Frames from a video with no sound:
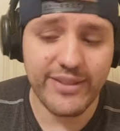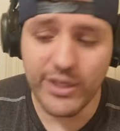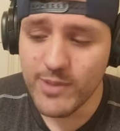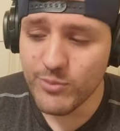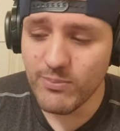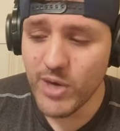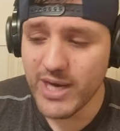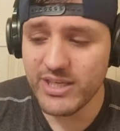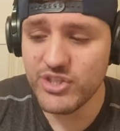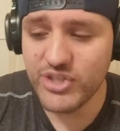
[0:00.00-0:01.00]
The crypto
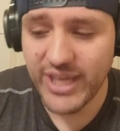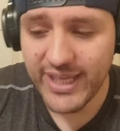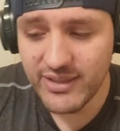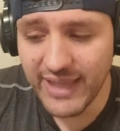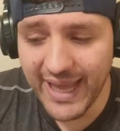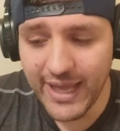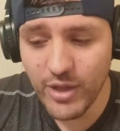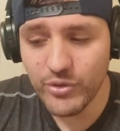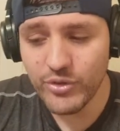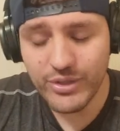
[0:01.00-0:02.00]
market is chained
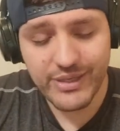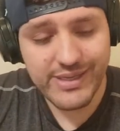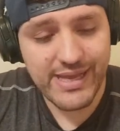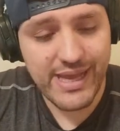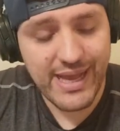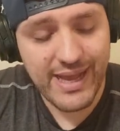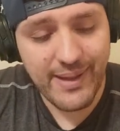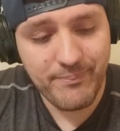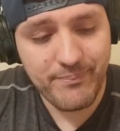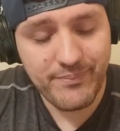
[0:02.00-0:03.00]
down,
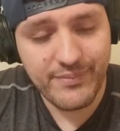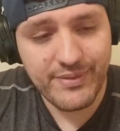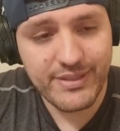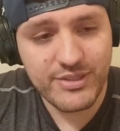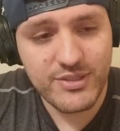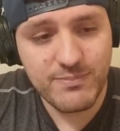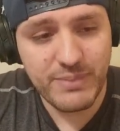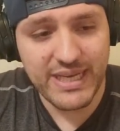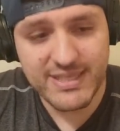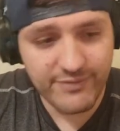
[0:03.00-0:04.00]
uh,
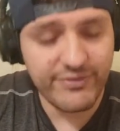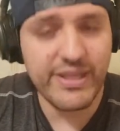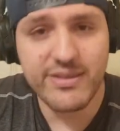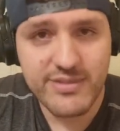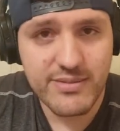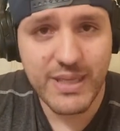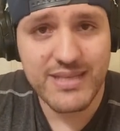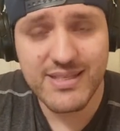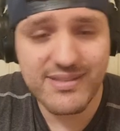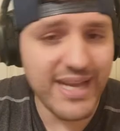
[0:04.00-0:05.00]
because of this,
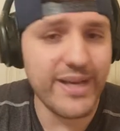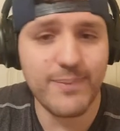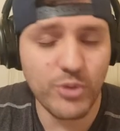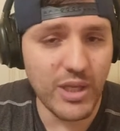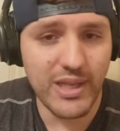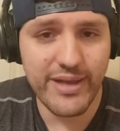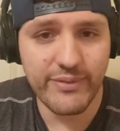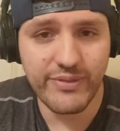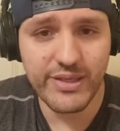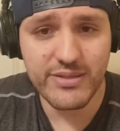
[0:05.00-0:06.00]
because it's tied up to a lot
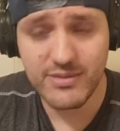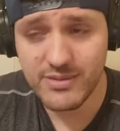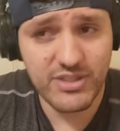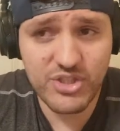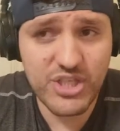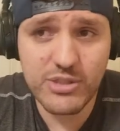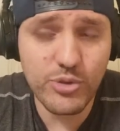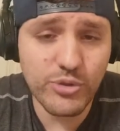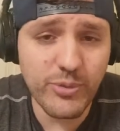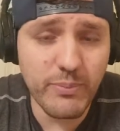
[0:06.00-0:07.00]
of this. It's just
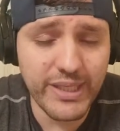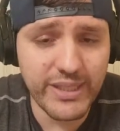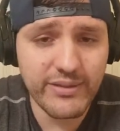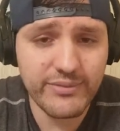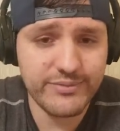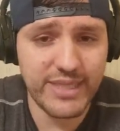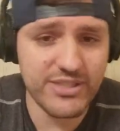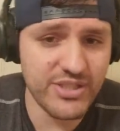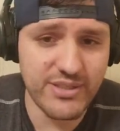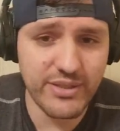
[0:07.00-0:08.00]
due to the money. That's
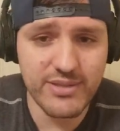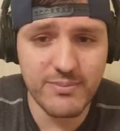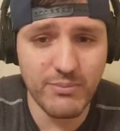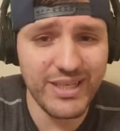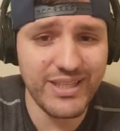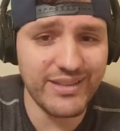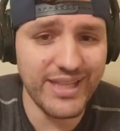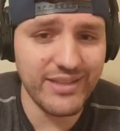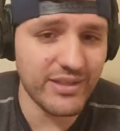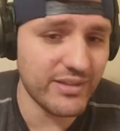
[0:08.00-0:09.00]
just it is. Money at the
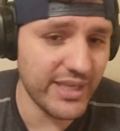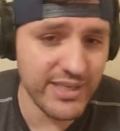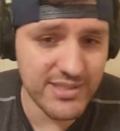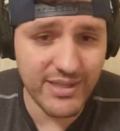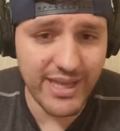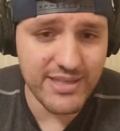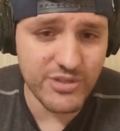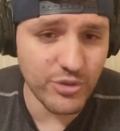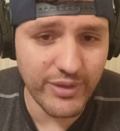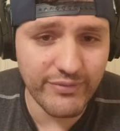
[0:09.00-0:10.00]
end of the day is the
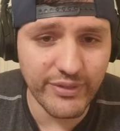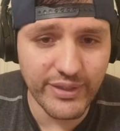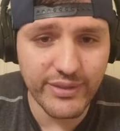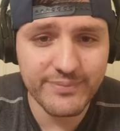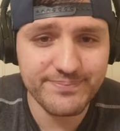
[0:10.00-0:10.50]
answer to everything.